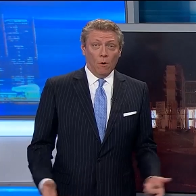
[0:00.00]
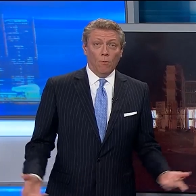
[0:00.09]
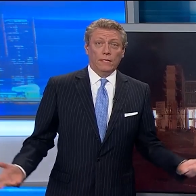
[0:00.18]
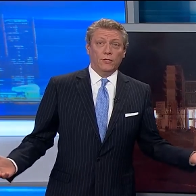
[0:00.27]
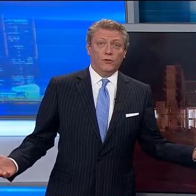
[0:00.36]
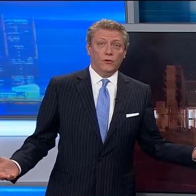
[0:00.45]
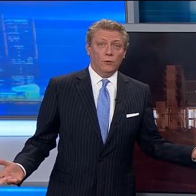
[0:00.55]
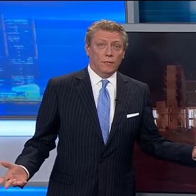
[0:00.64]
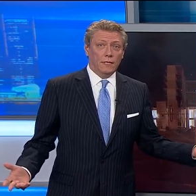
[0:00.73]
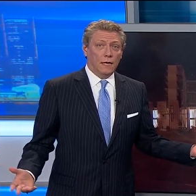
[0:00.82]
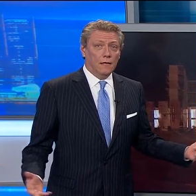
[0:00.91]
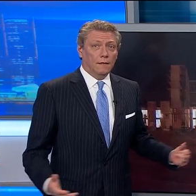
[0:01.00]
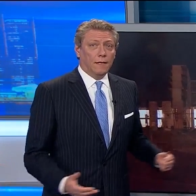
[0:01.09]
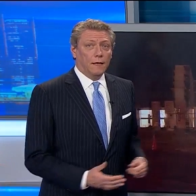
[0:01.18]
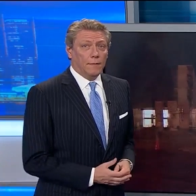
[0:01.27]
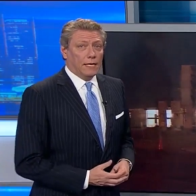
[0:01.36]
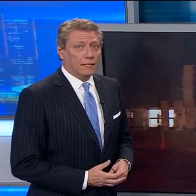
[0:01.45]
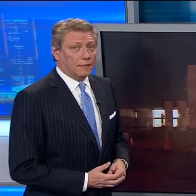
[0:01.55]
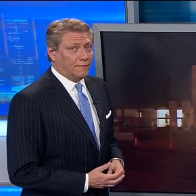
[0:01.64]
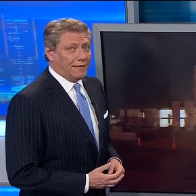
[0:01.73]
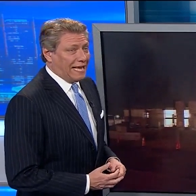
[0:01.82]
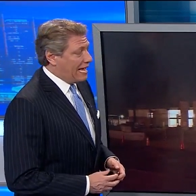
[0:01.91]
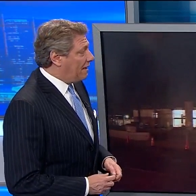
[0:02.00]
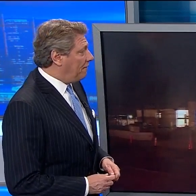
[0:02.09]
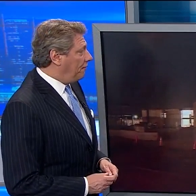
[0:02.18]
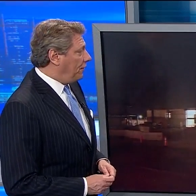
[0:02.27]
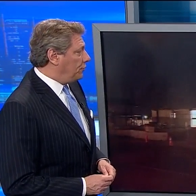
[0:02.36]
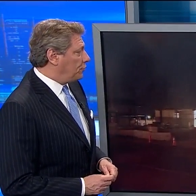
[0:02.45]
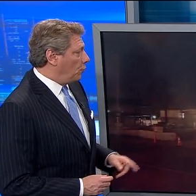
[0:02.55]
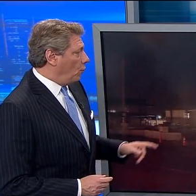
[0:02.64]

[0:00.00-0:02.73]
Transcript: What to do with the hulking mess of the half-finished